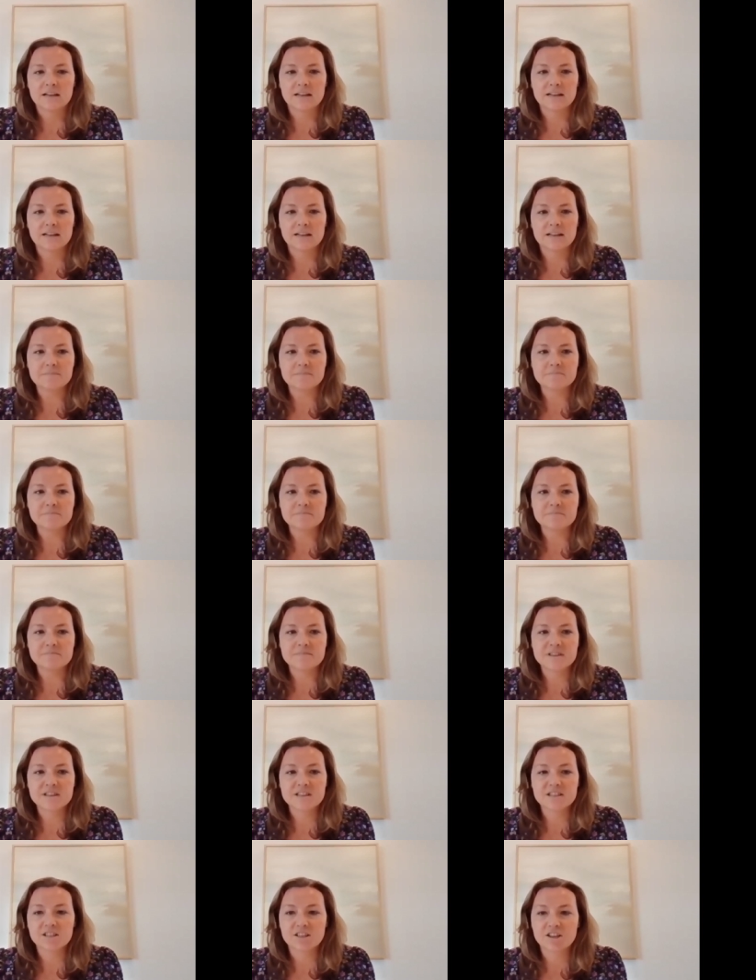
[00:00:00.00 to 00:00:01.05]
Um,
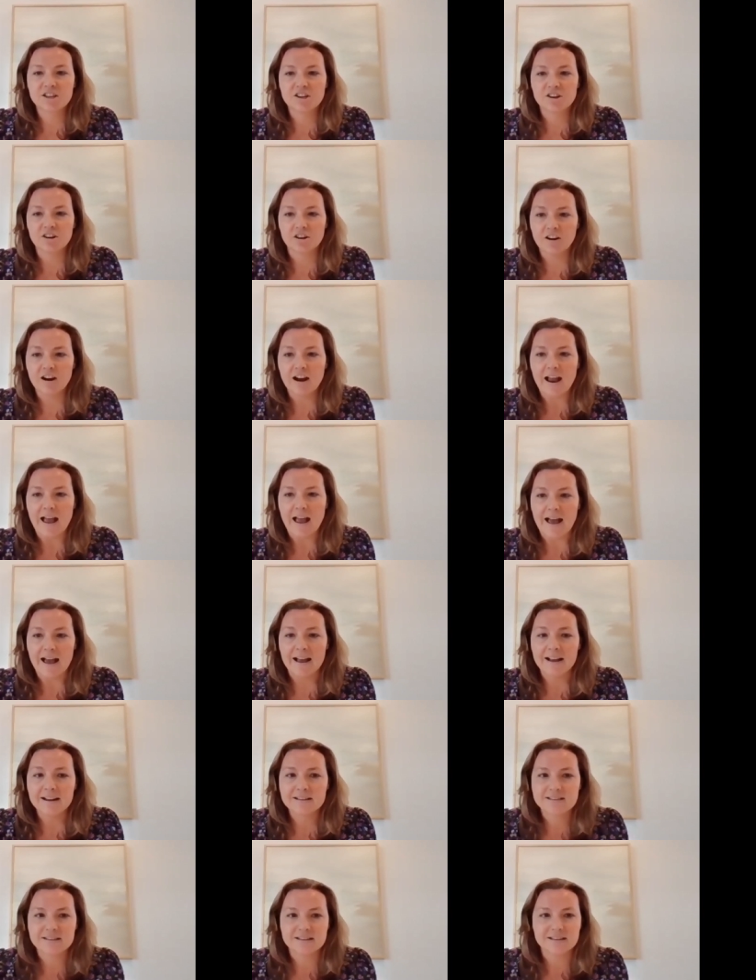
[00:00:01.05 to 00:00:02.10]
the SECURE
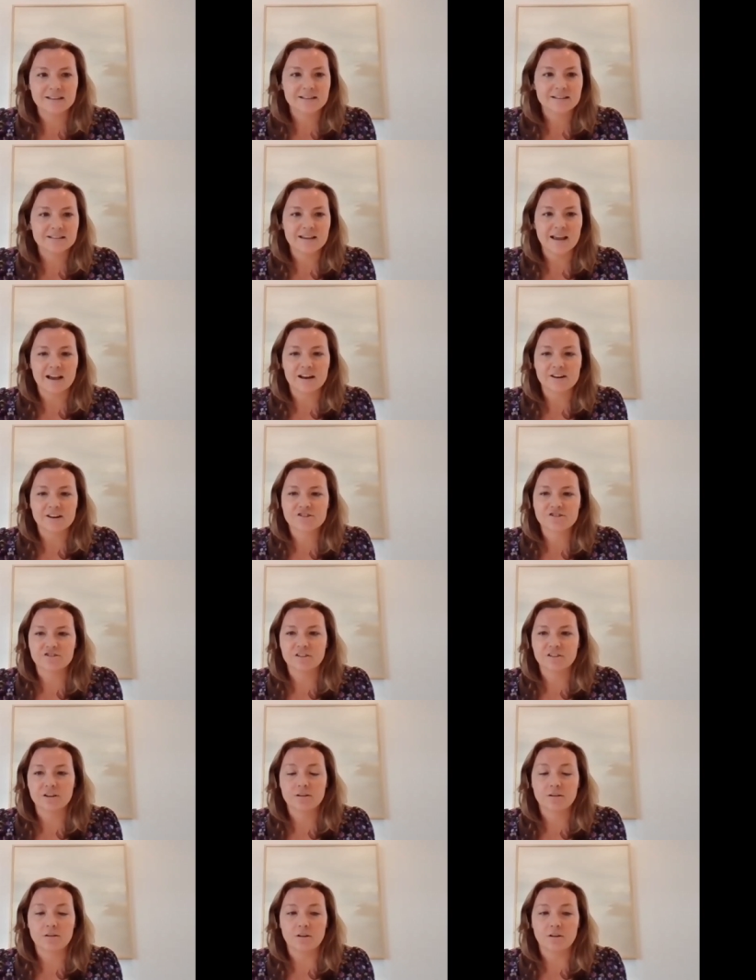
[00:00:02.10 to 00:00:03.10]
Act is actually